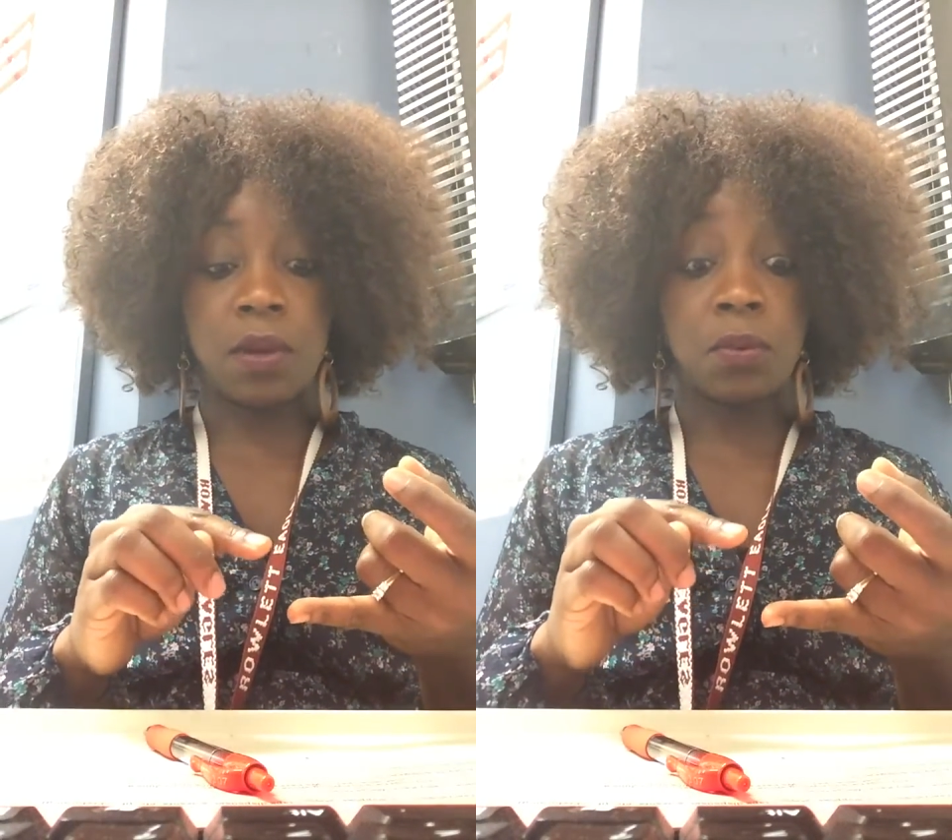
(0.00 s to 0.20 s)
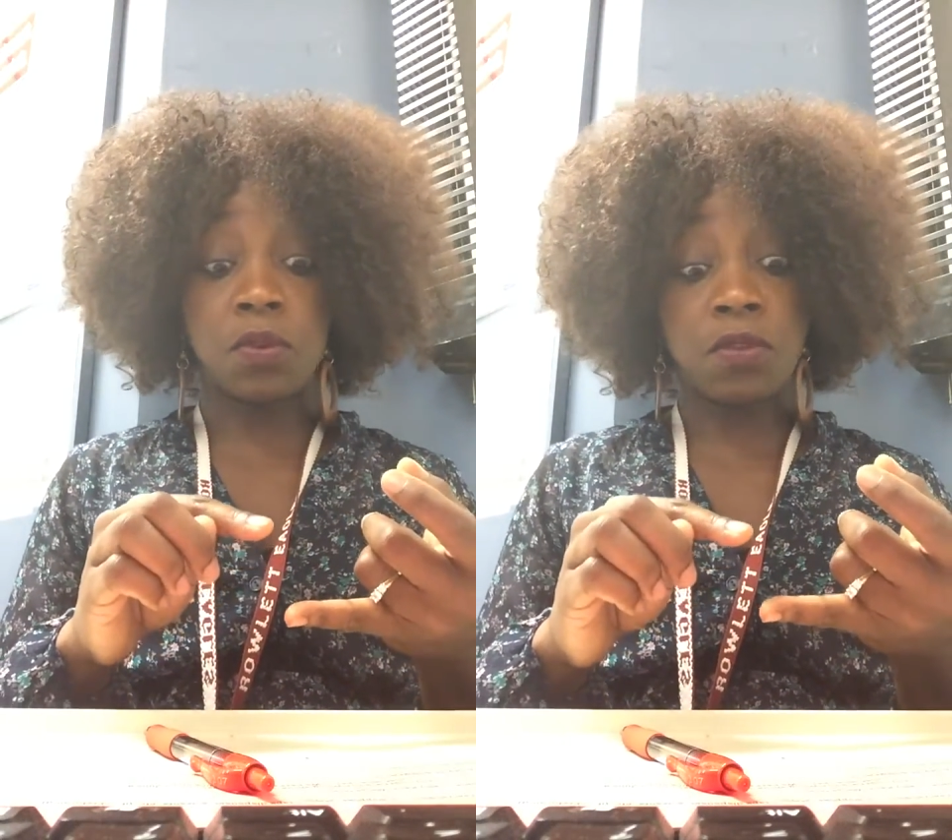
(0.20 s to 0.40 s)

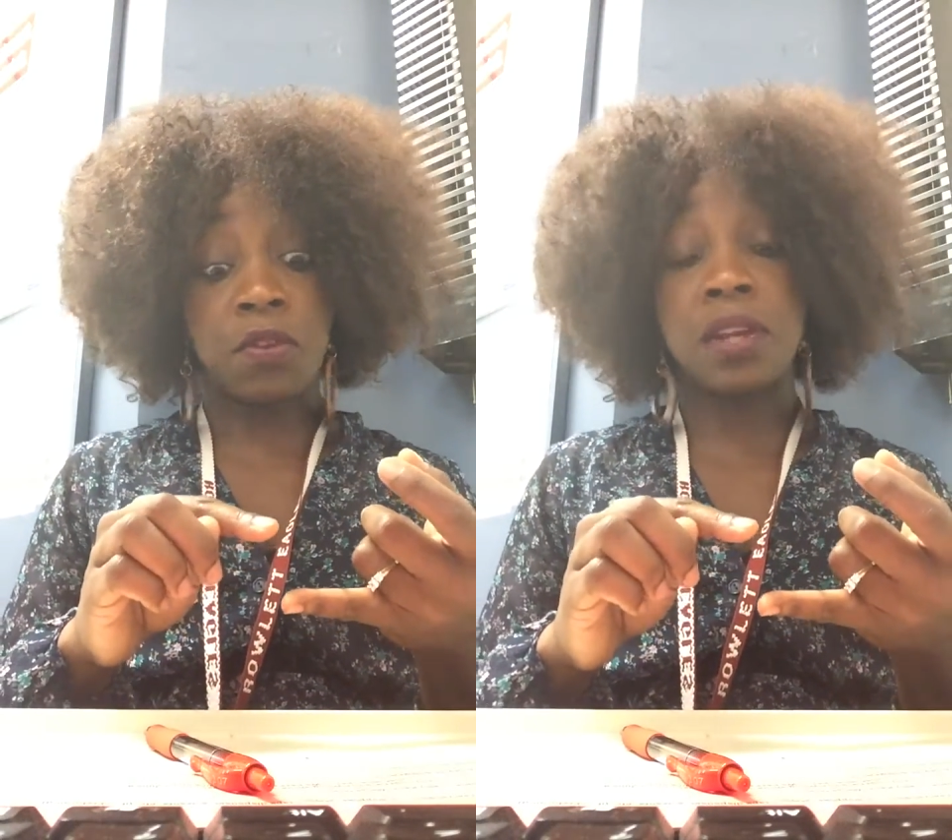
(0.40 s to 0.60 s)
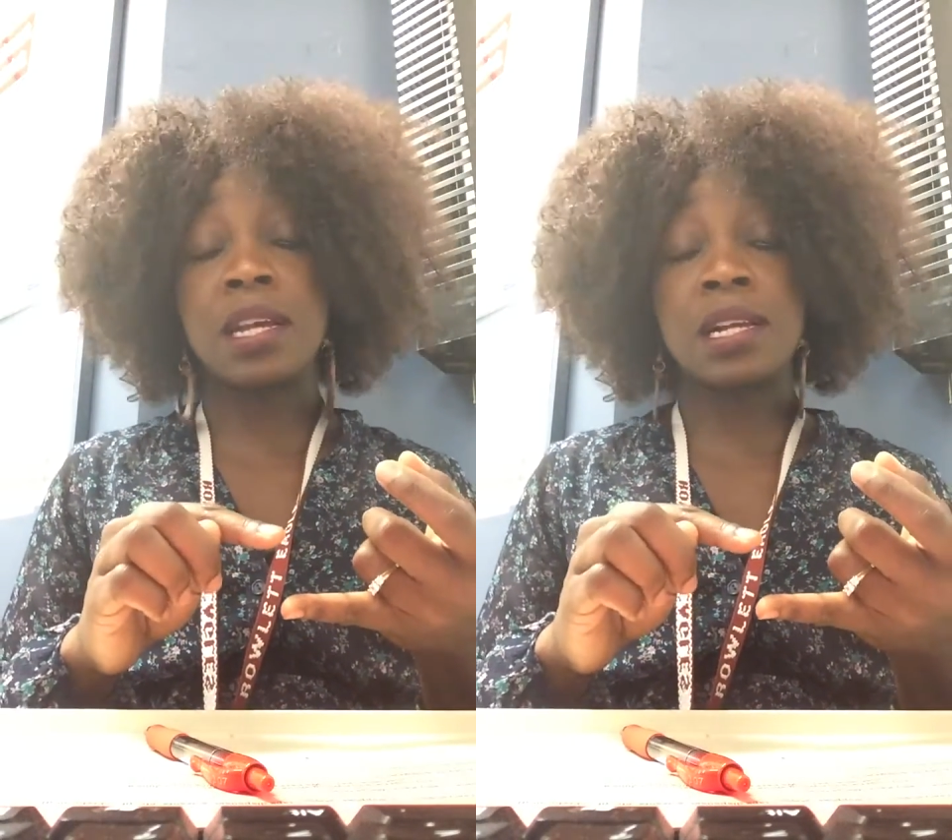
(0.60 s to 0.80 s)
I'm a
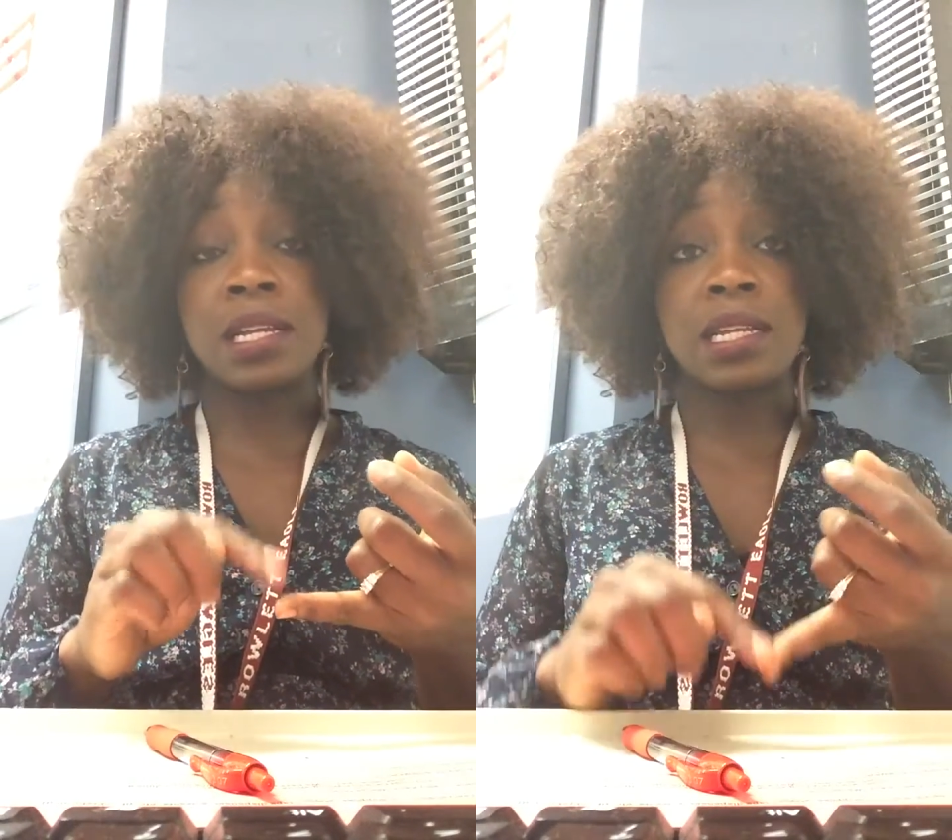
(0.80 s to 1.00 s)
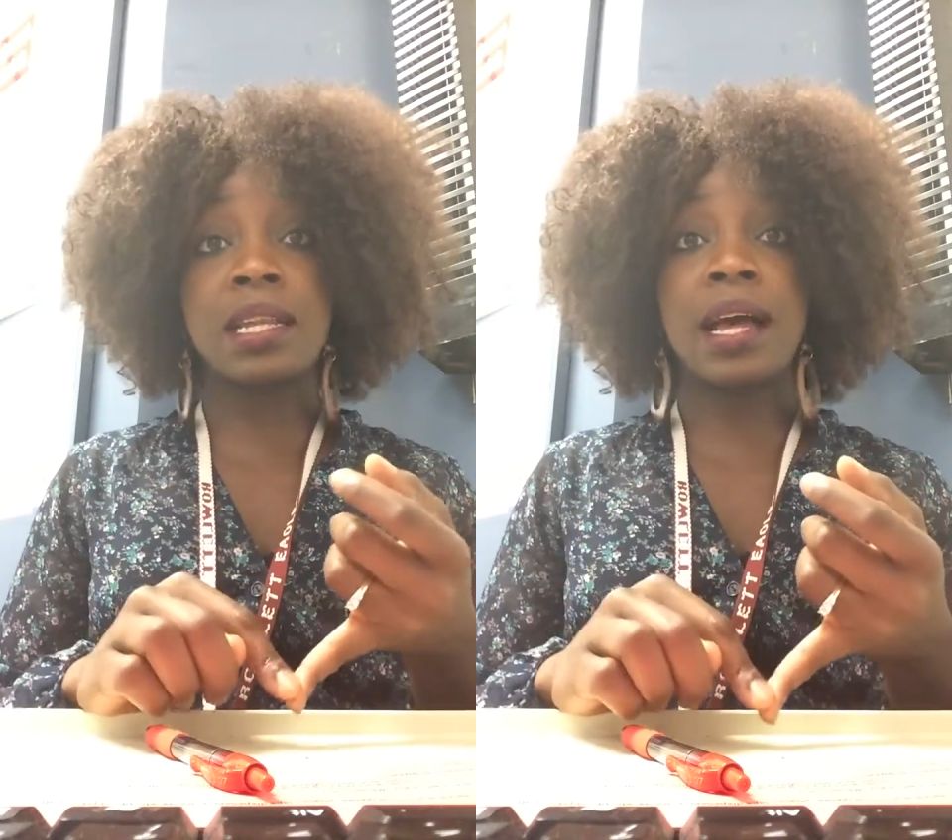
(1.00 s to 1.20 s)
very
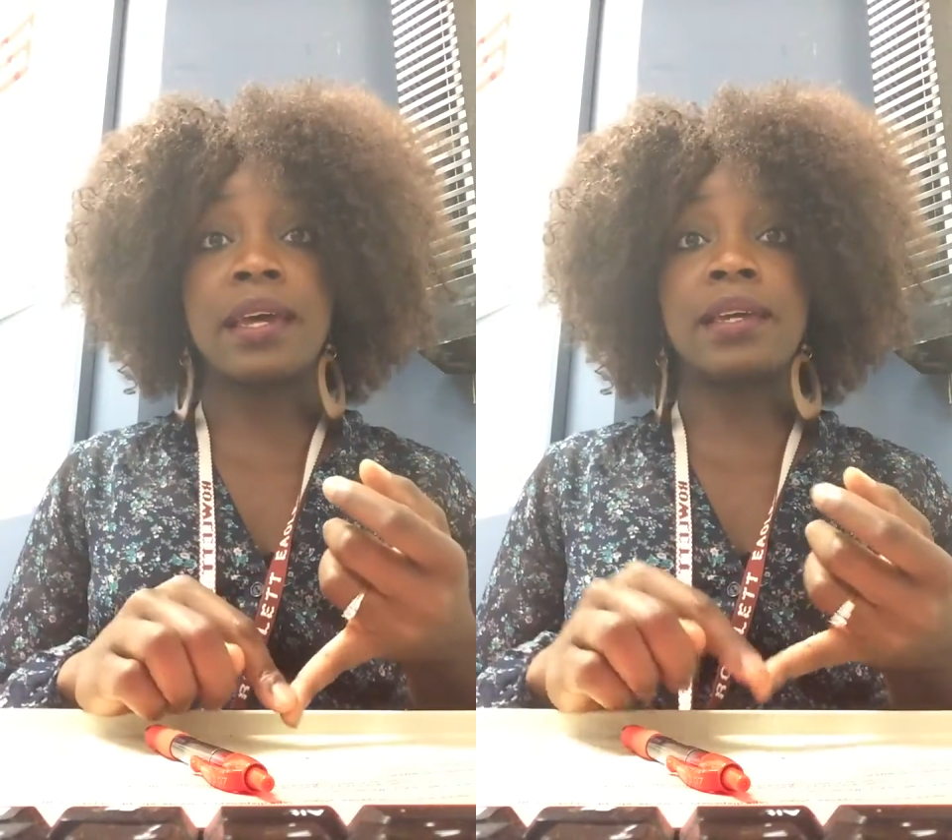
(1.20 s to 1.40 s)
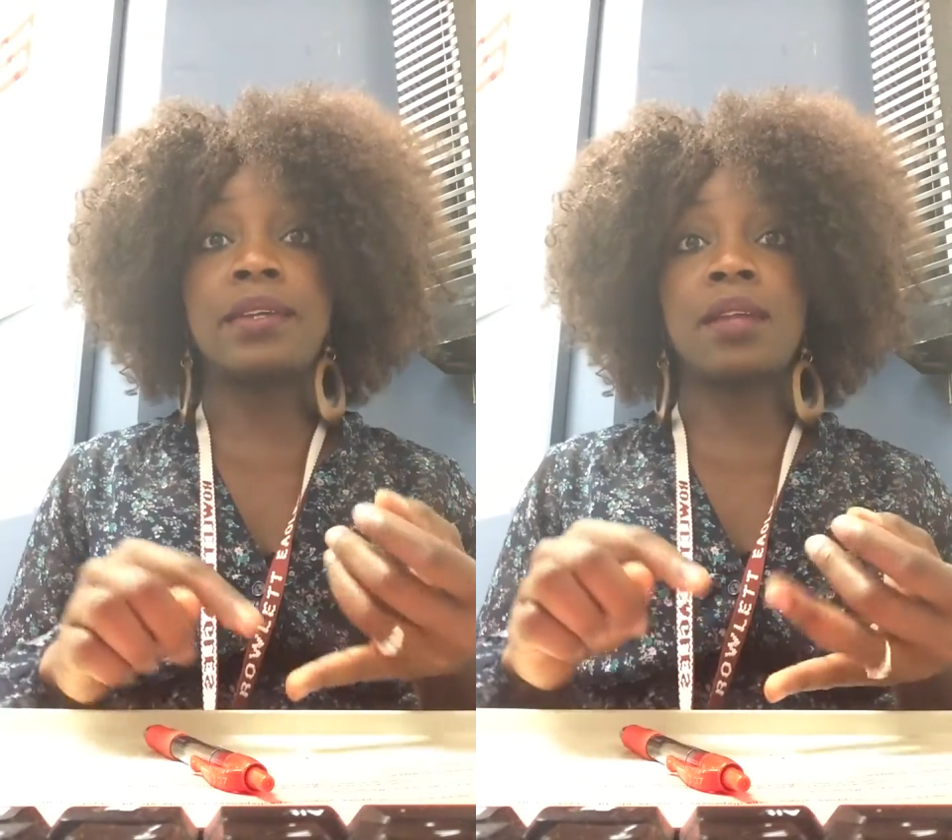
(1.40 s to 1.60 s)
clean
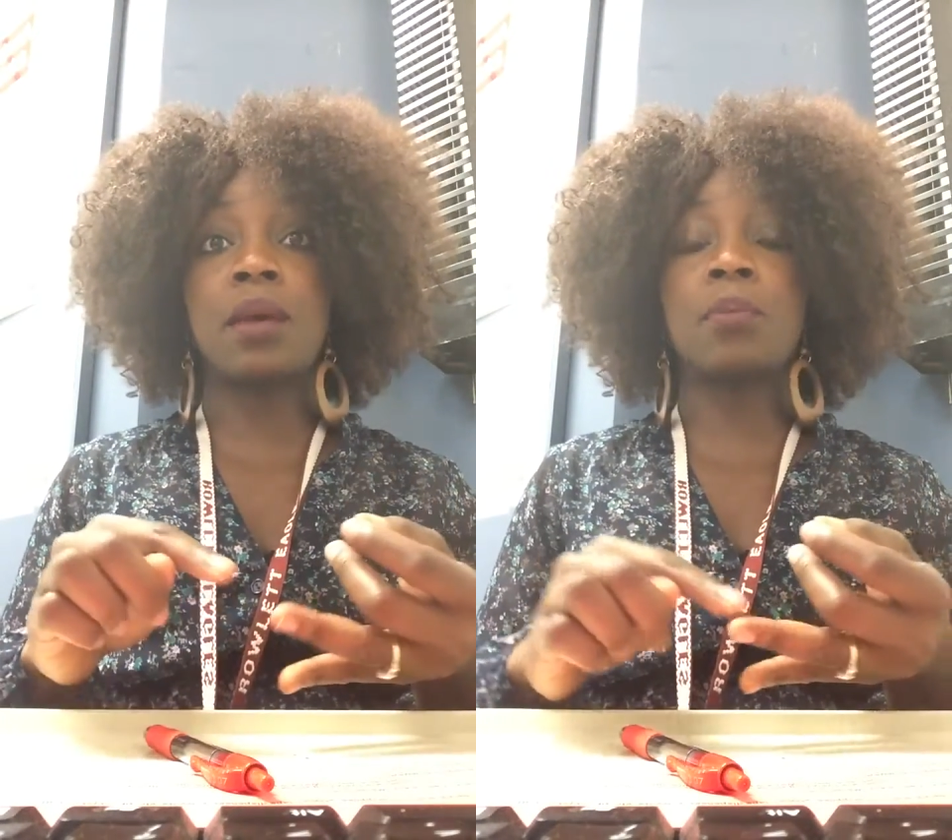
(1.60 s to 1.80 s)
diet,